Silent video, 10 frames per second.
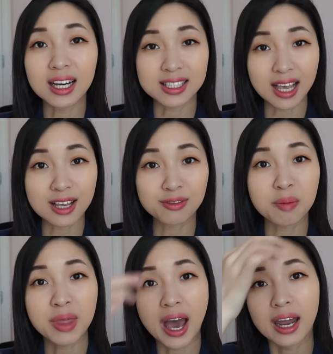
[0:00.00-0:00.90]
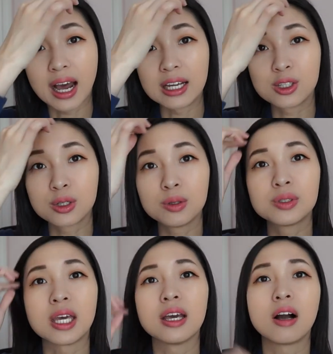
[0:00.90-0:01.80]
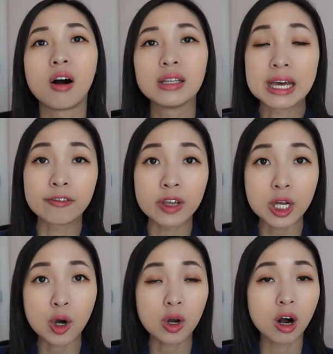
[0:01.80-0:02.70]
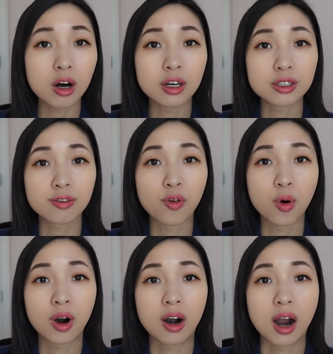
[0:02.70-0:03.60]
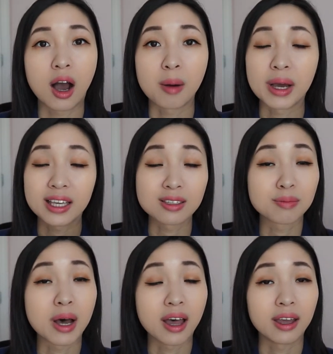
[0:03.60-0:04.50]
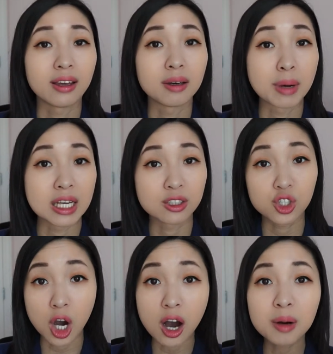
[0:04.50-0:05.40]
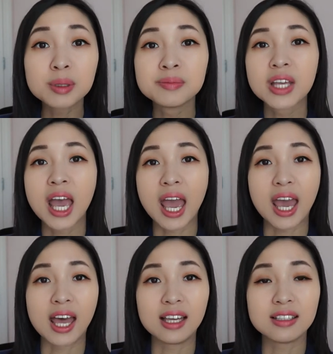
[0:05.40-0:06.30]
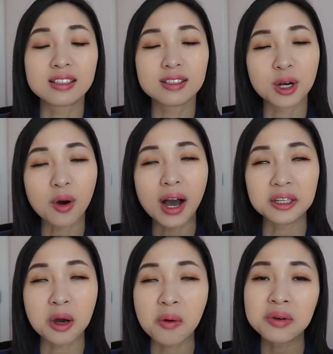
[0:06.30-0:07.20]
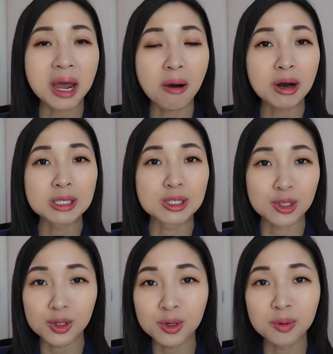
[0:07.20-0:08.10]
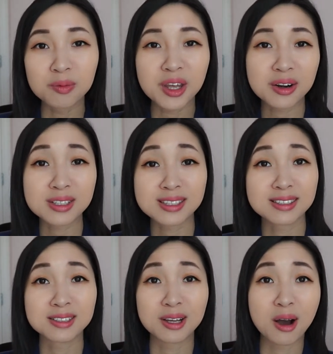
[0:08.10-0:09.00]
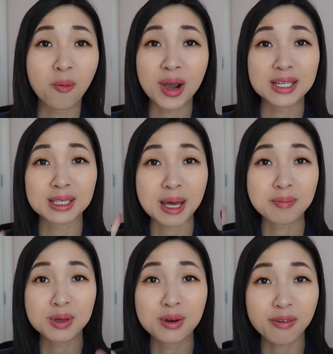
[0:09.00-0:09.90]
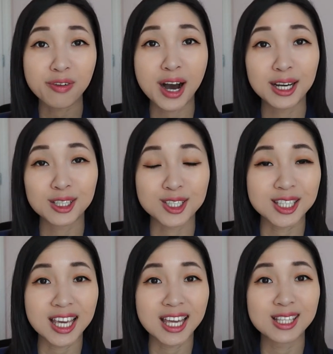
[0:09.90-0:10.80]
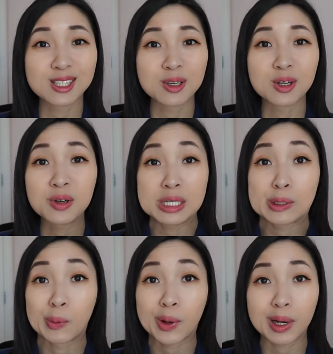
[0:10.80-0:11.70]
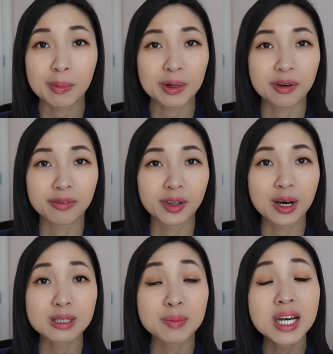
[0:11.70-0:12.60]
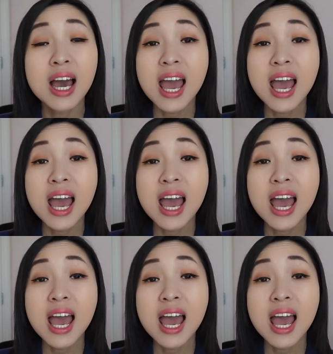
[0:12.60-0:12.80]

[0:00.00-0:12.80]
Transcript: aside from that, I do take on like video calls for um, I guess my my job. And you know, I know now on Zoom there's a way to like beautify your skin so you don't need to worry about your flaws, but